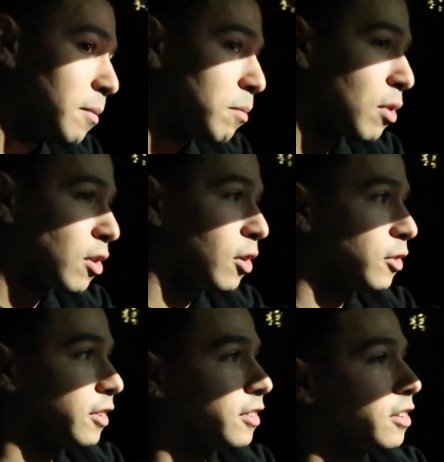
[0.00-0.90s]

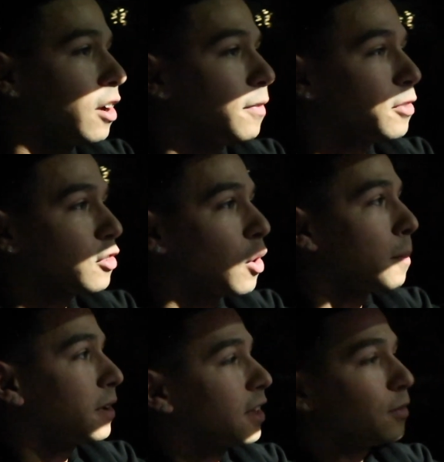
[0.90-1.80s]
boroughs and stuff. So
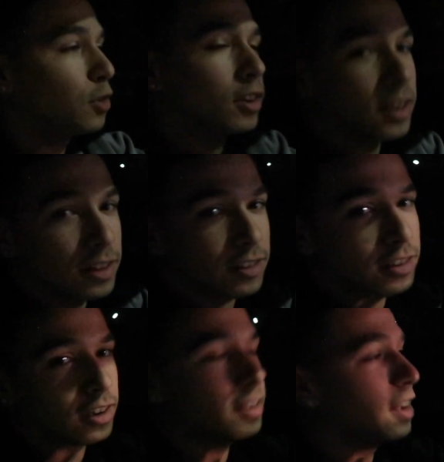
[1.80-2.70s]
I'm gonna give you a good
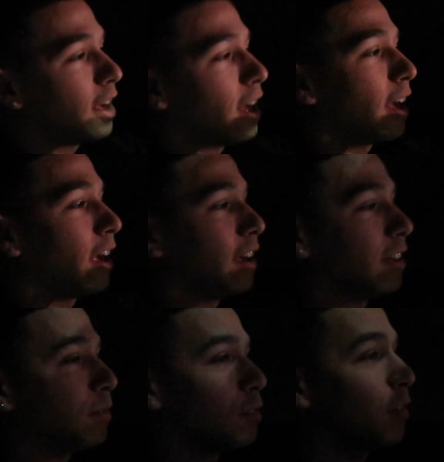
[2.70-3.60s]
insight,
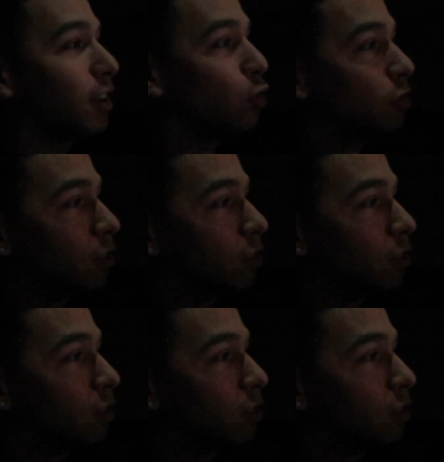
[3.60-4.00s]
and if the video is a